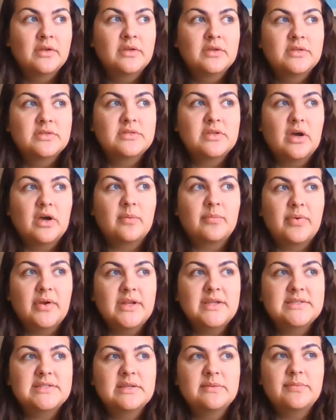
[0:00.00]
So
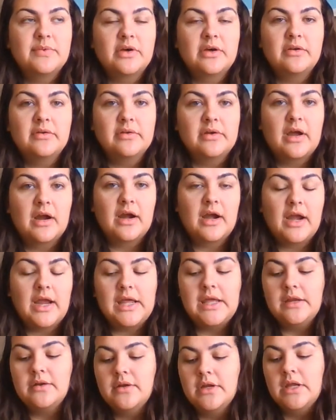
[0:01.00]
pretty simple, all
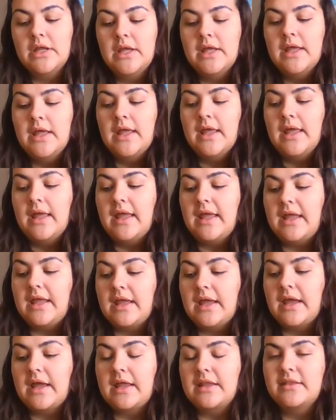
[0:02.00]
right?
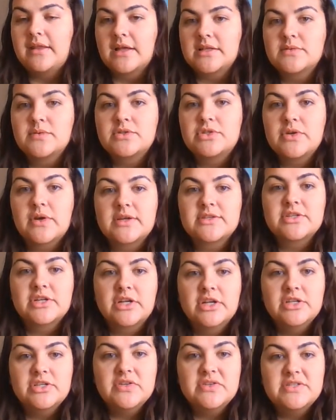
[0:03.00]
And that's what you guys are
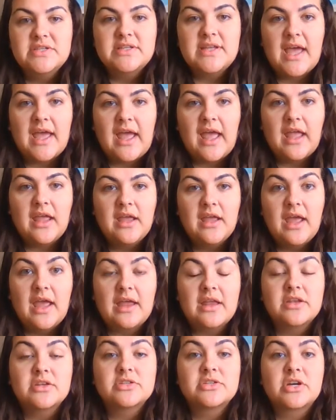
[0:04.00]
going to do today
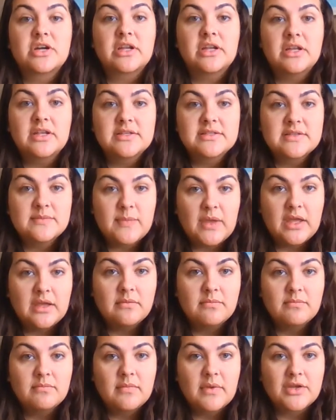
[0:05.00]
and turn it into me.
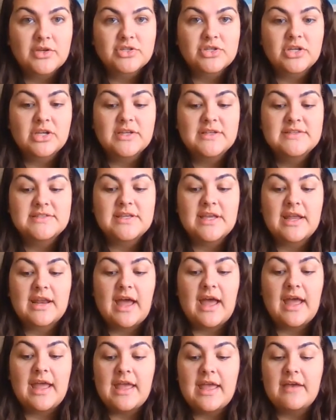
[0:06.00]
Make sure you can see it.
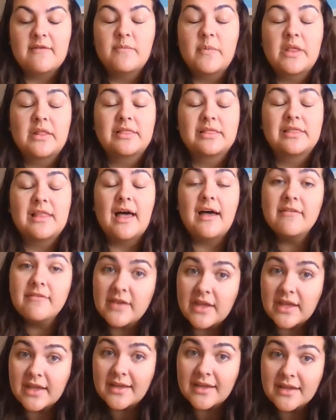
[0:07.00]
I have been
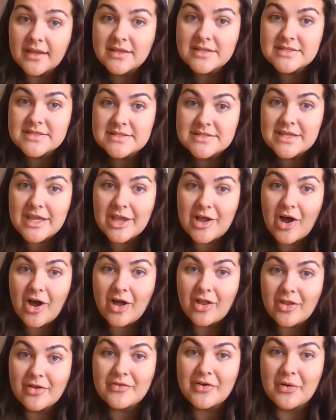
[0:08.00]
loving seeing
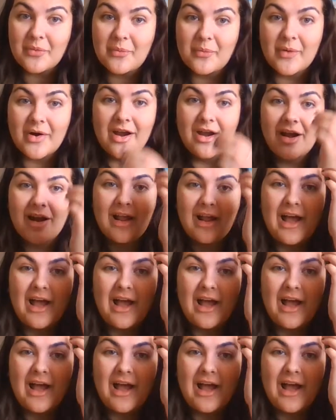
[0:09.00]
all of your work.